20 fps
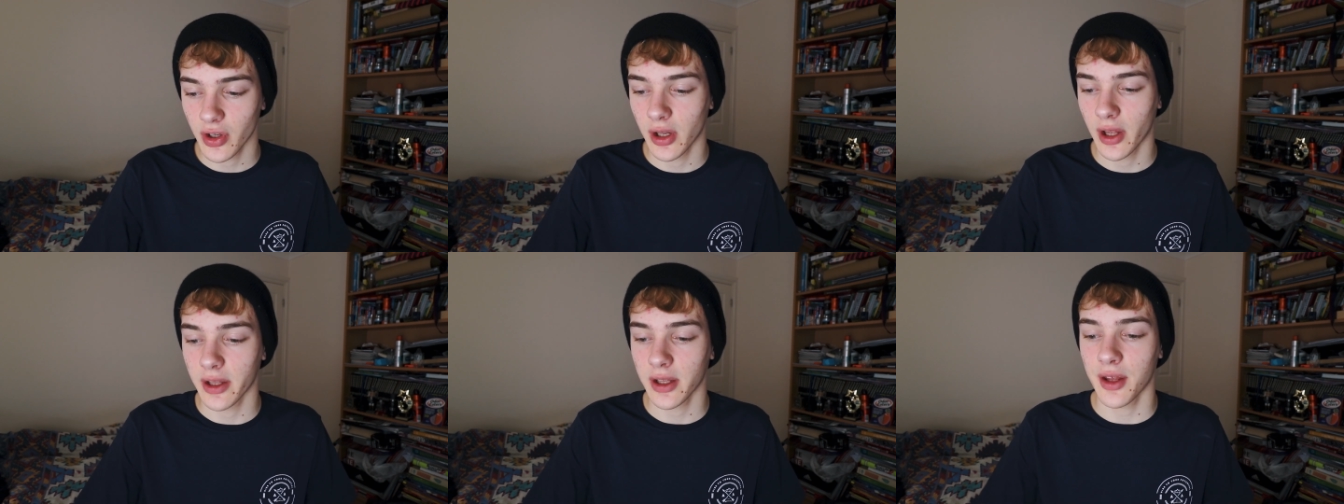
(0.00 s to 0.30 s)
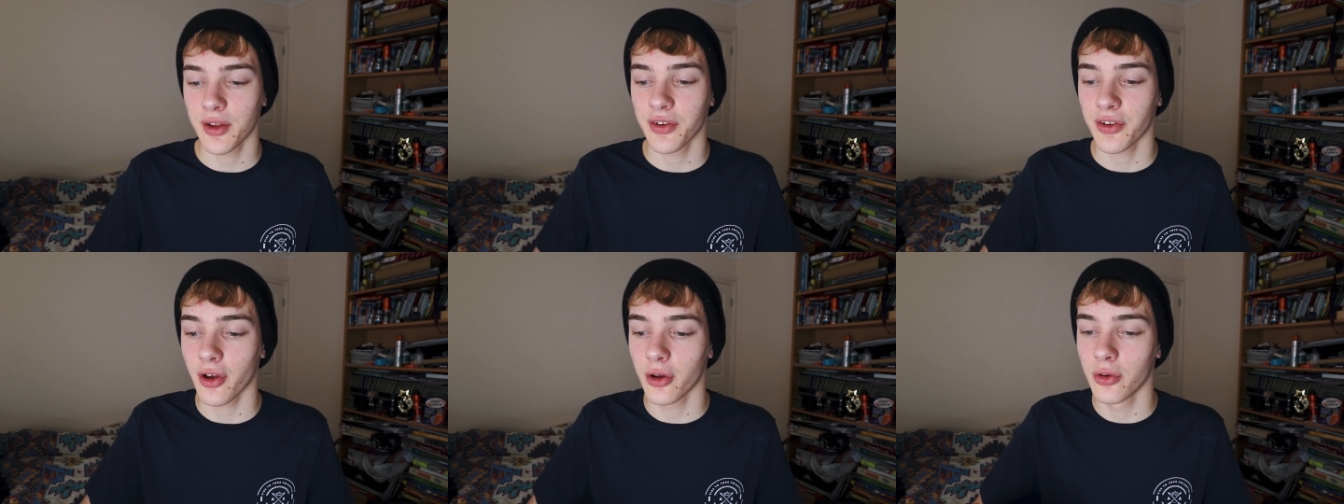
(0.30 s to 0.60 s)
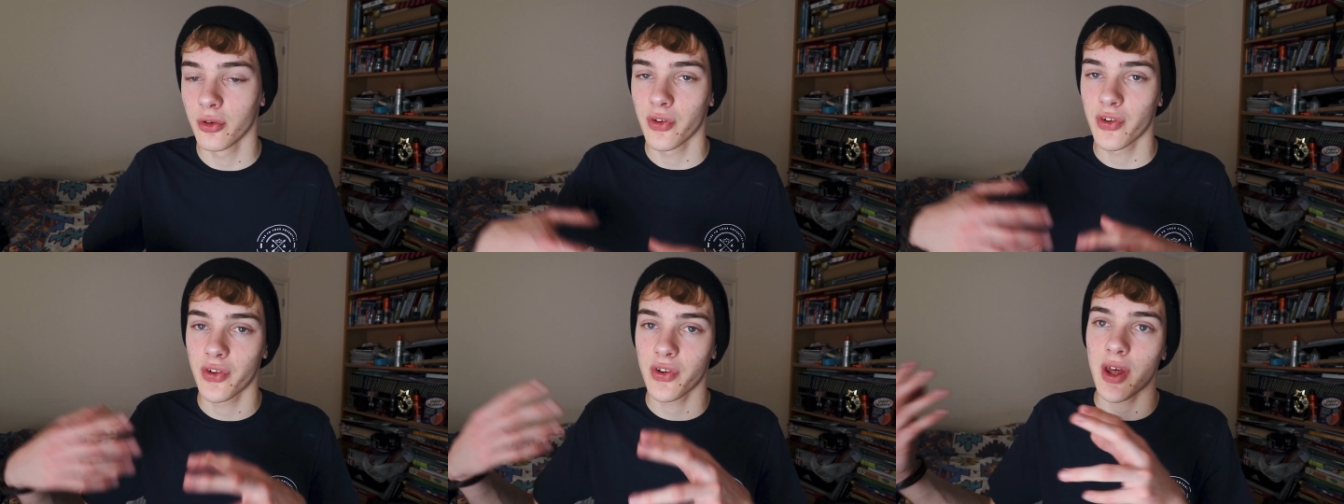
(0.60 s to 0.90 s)
like its
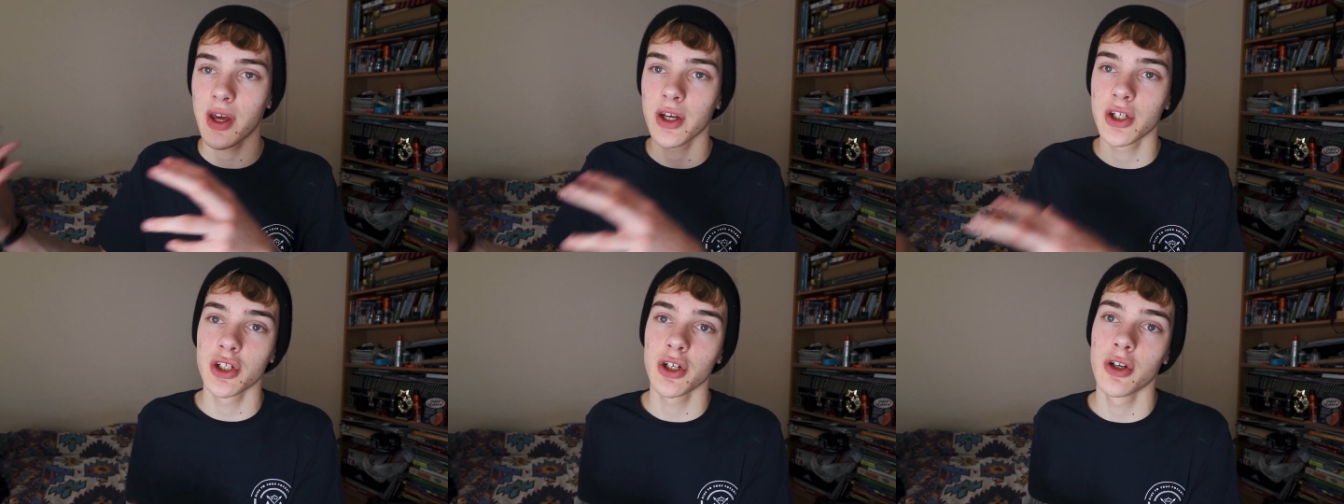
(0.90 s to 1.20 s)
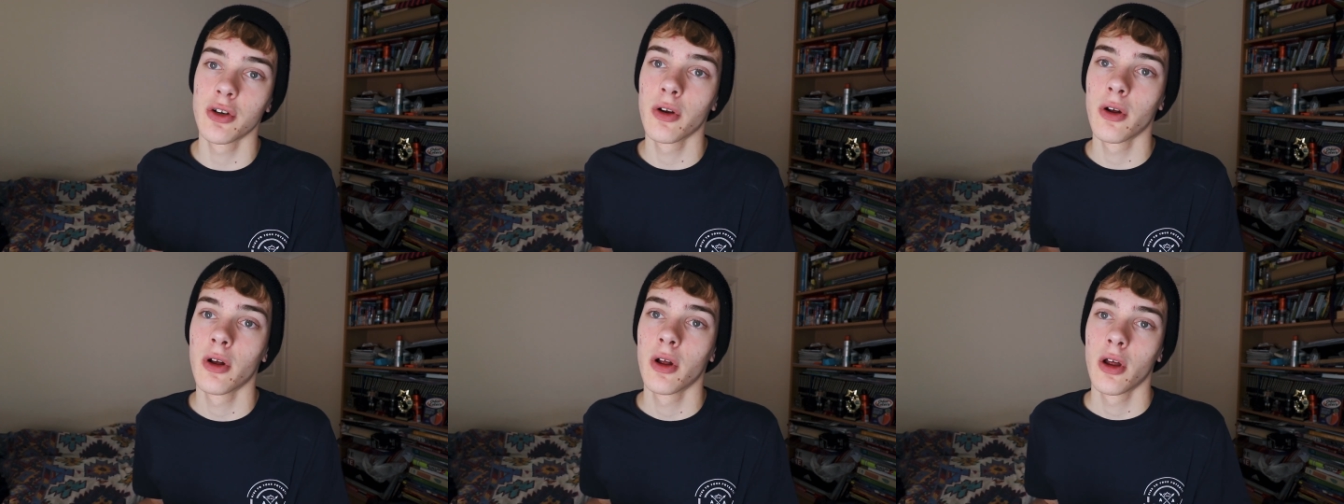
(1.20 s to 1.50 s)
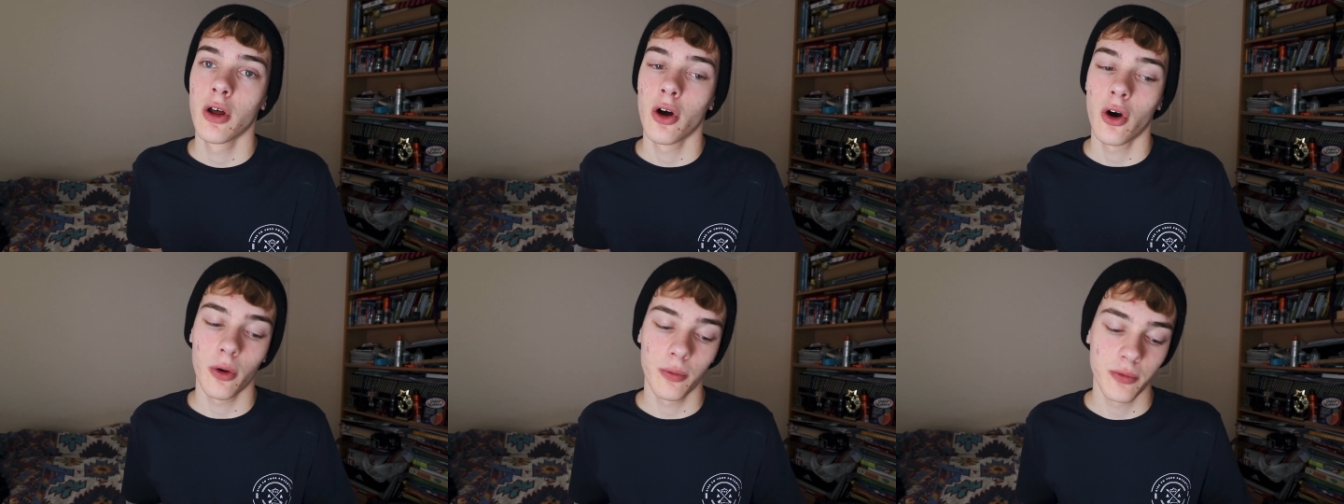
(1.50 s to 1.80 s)
own section.
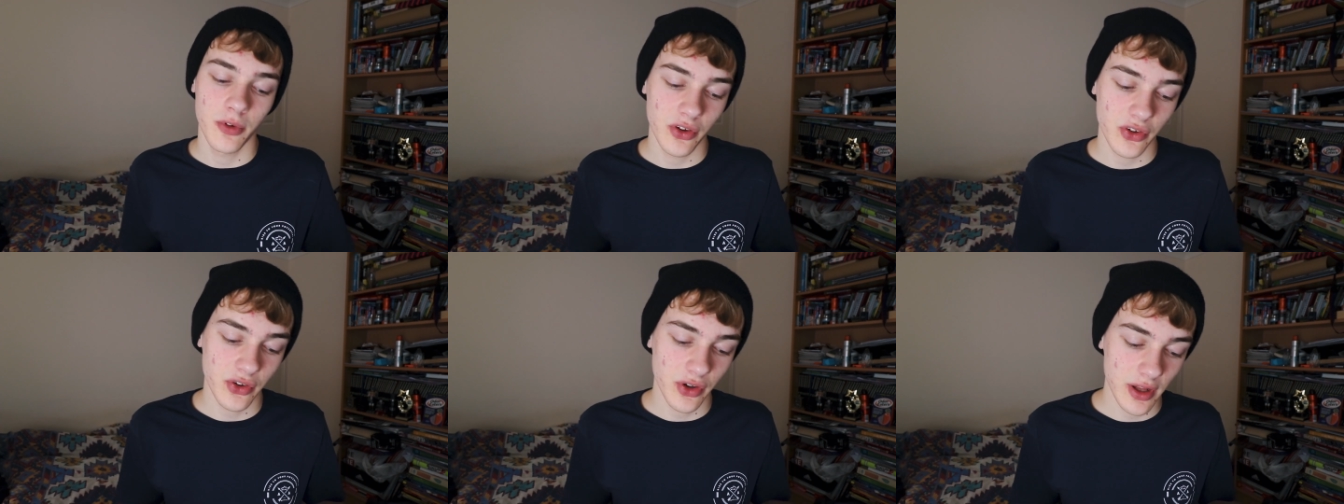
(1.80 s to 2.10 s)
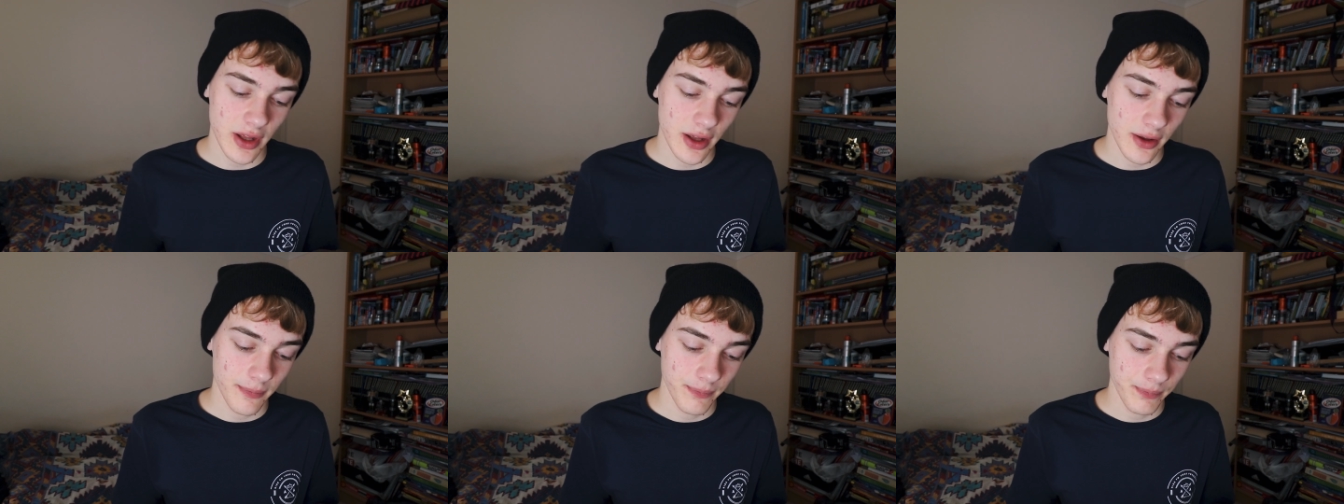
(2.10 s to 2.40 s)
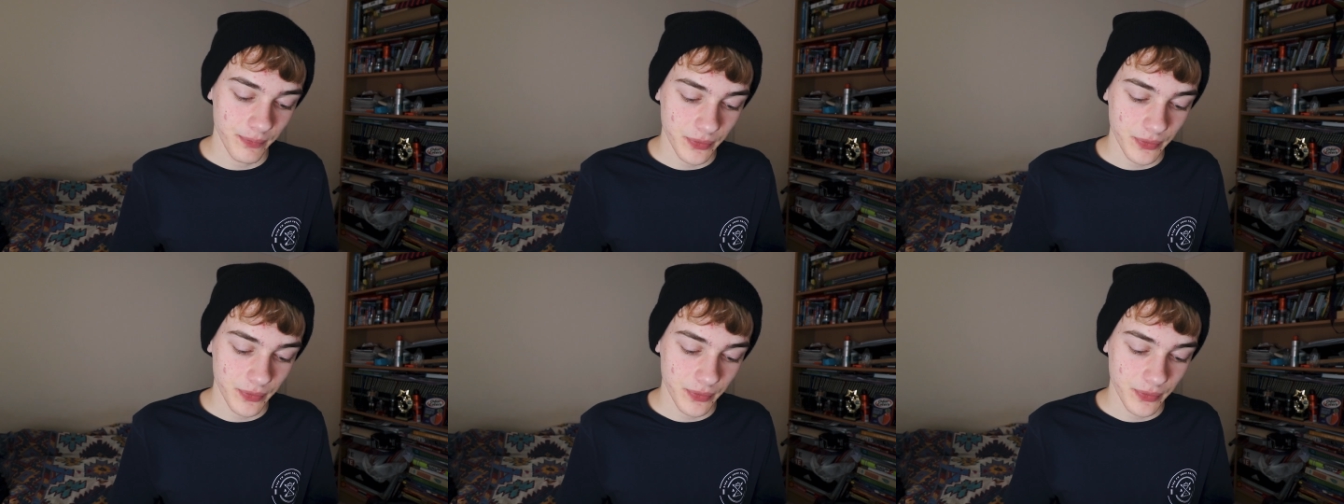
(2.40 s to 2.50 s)
Obviously,